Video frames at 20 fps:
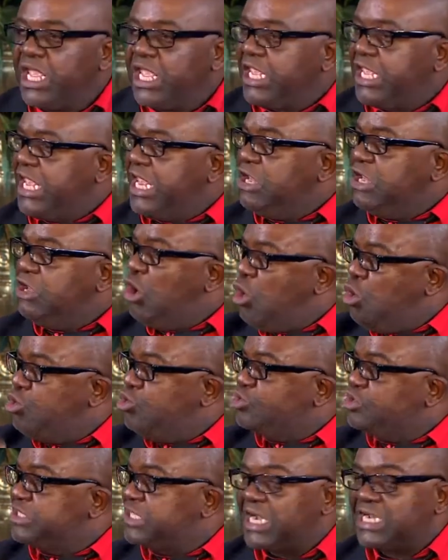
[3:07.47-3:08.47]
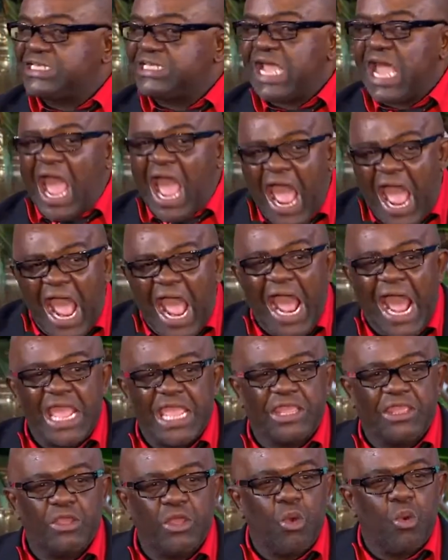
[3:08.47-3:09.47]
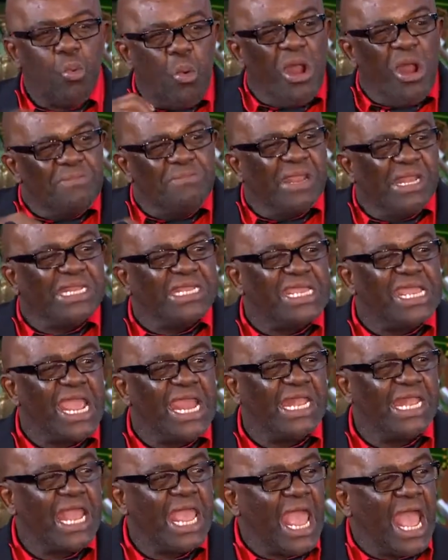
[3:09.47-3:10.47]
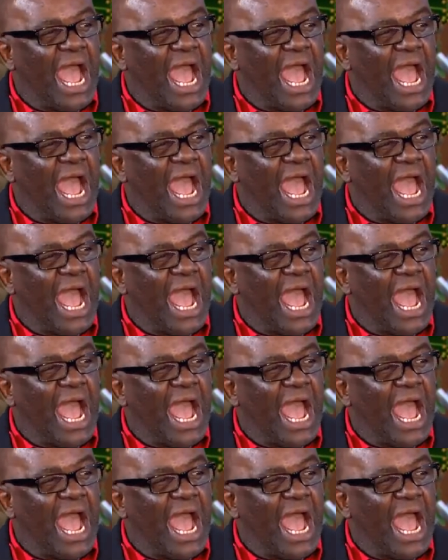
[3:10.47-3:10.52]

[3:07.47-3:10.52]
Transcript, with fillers: he knows that I, One Man Can,